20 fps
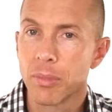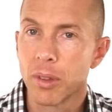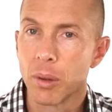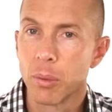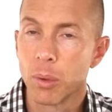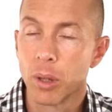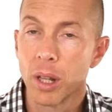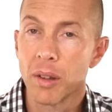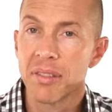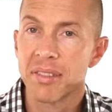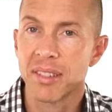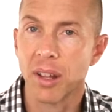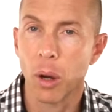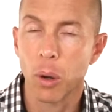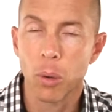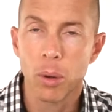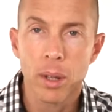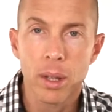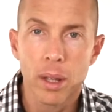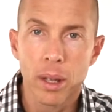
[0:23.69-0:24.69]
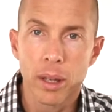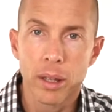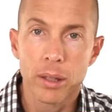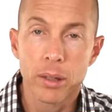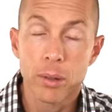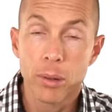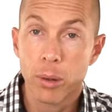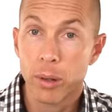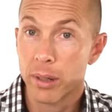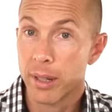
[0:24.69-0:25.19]
Well, if so,
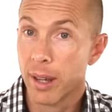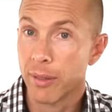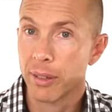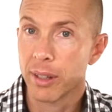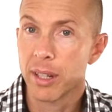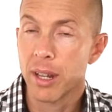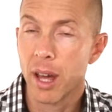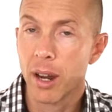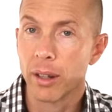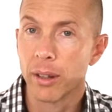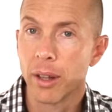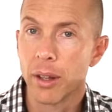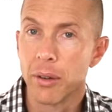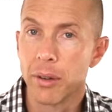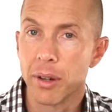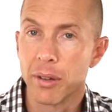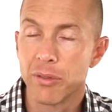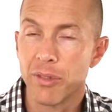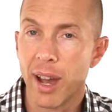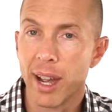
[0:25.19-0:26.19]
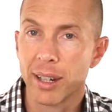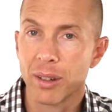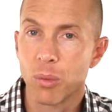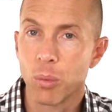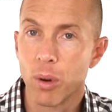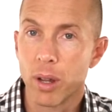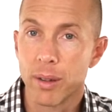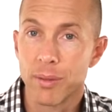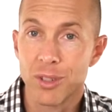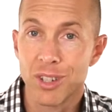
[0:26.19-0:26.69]
you are definitely not alone. In fact,
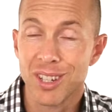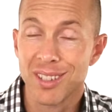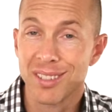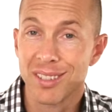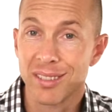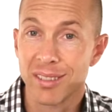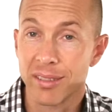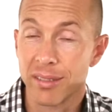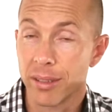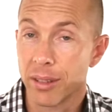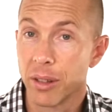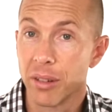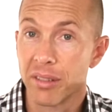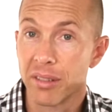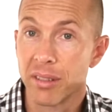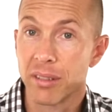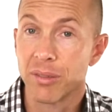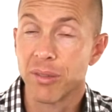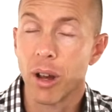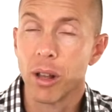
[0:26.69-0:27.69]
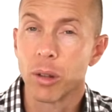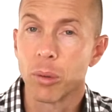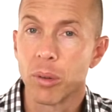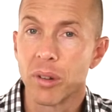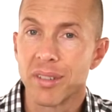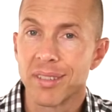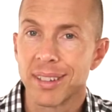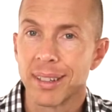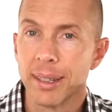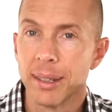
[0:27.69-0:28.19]
one of Jesus' closest
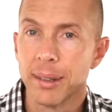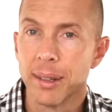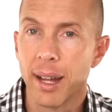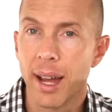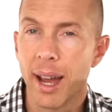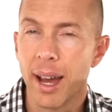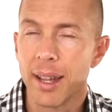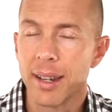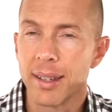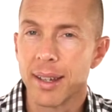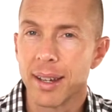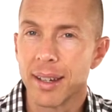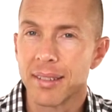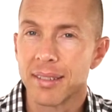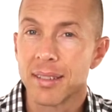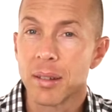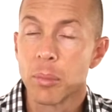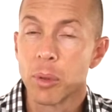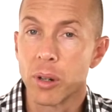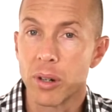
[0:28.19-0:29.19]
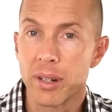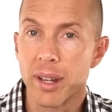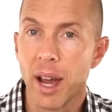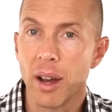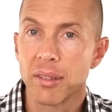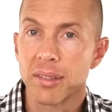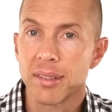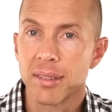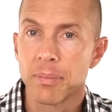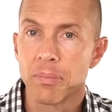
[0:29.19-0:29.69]
followers had similar
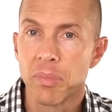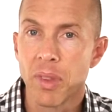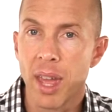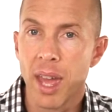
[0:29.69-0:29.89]
doubts.